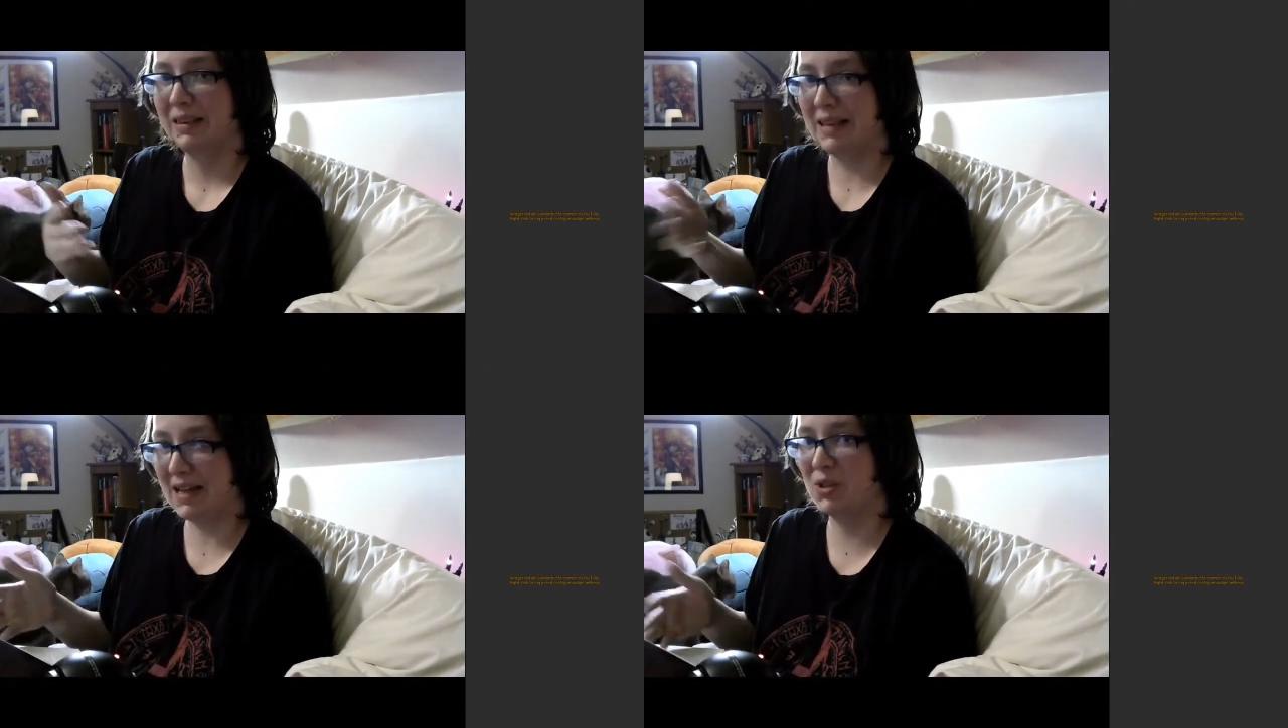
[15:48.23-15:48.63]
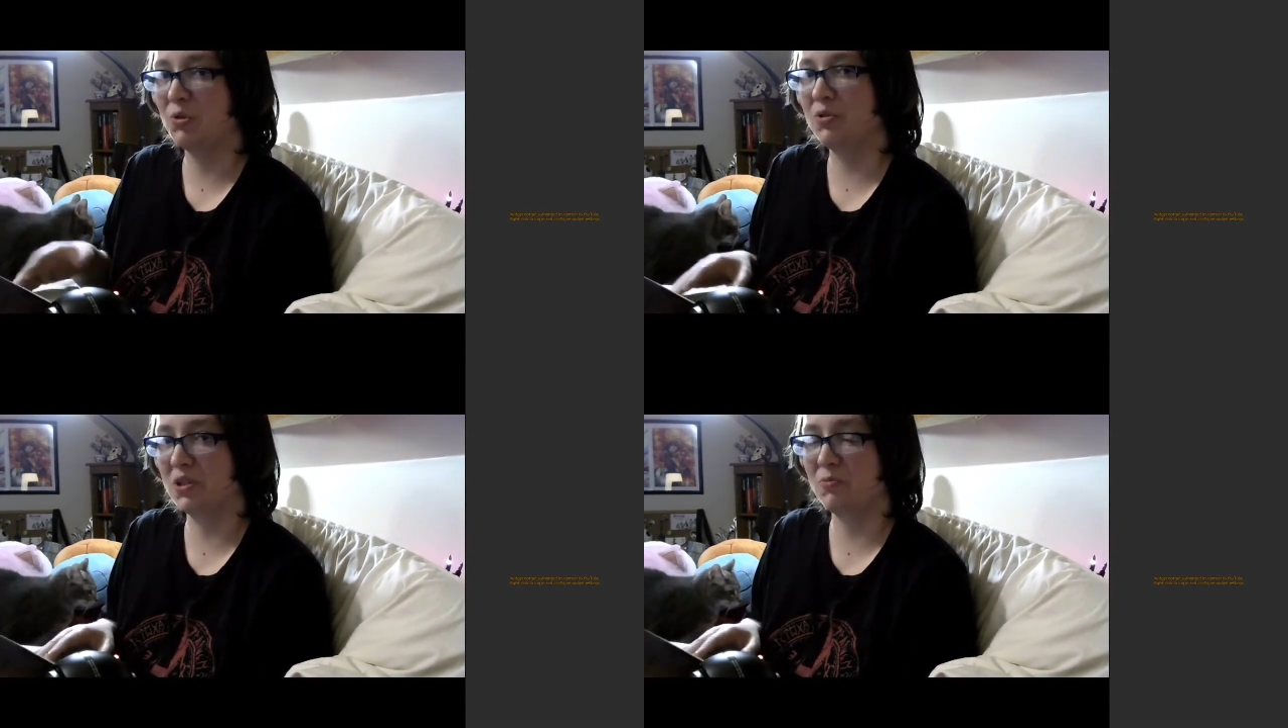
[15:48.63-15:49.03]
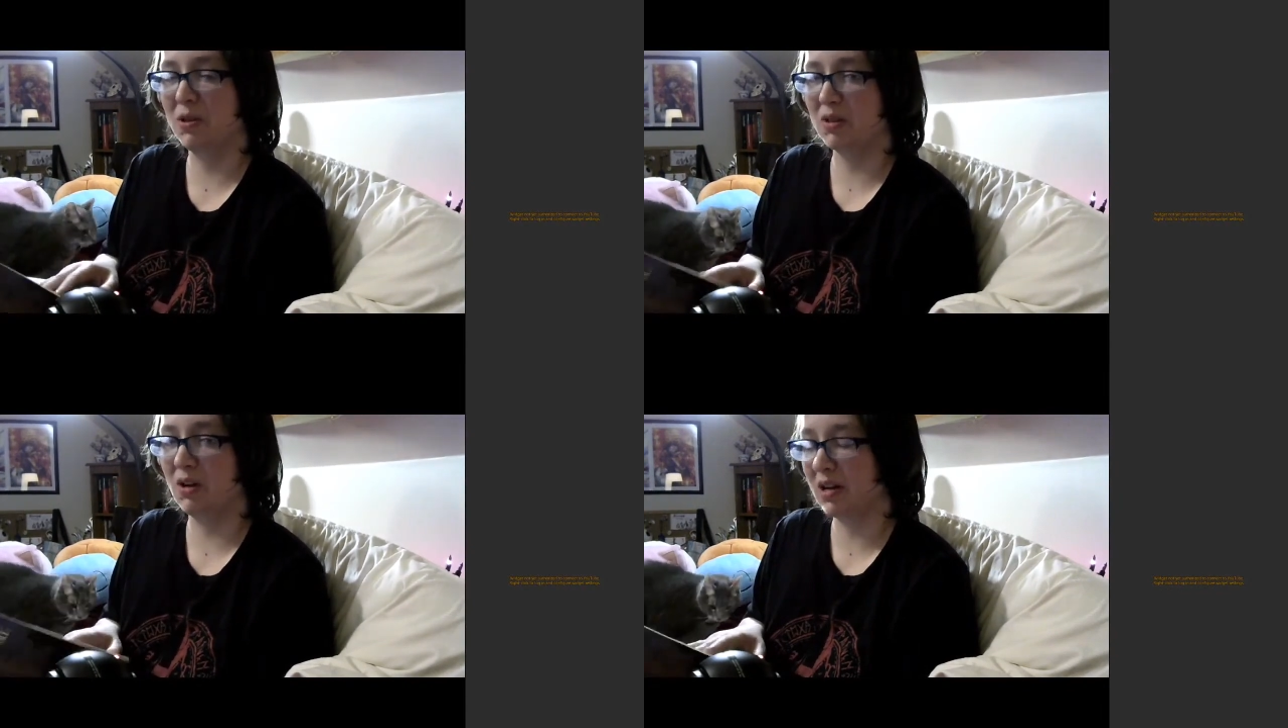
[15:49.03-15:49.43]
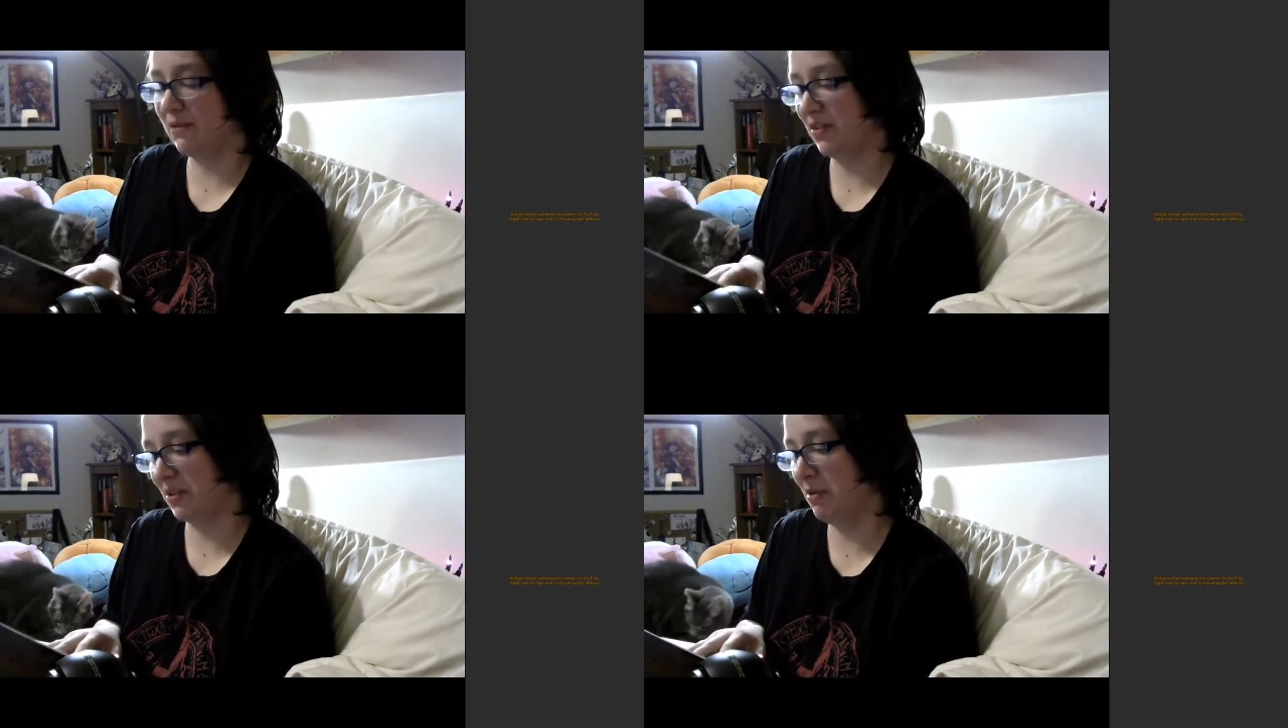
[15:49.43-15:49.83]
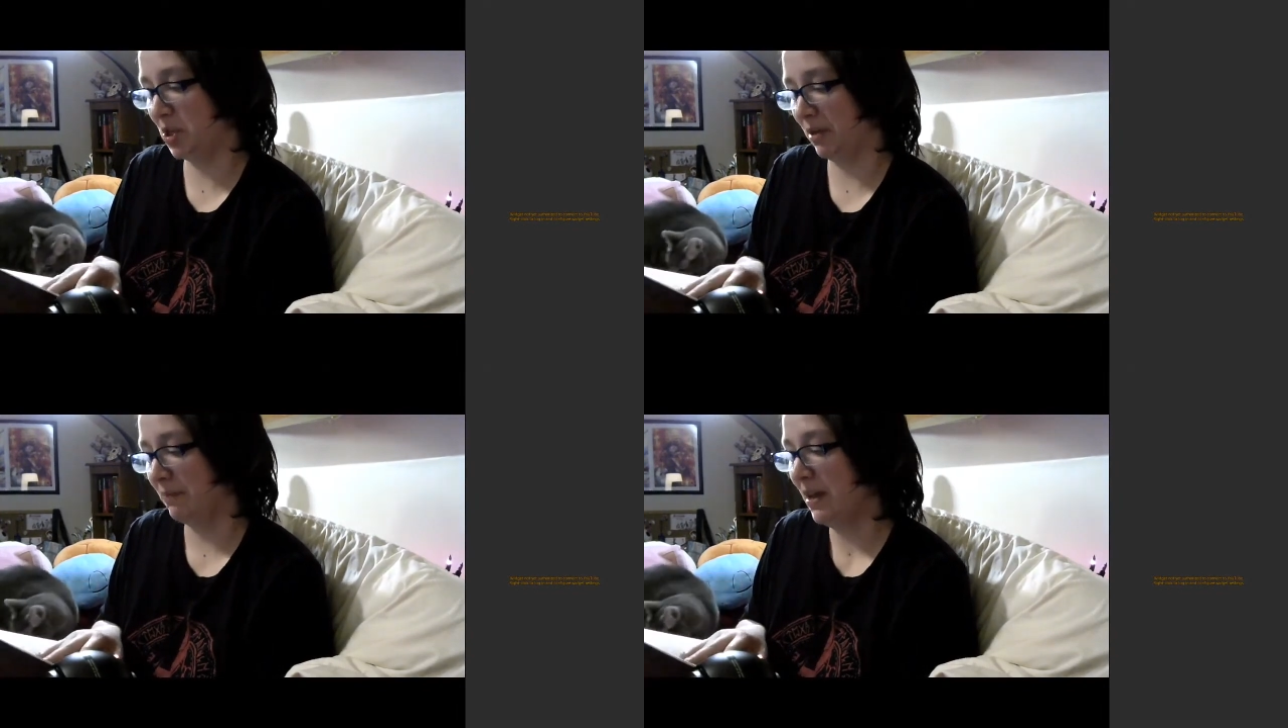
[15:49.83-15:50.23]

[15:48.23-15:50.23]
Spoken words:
That's who was the real target of this mission.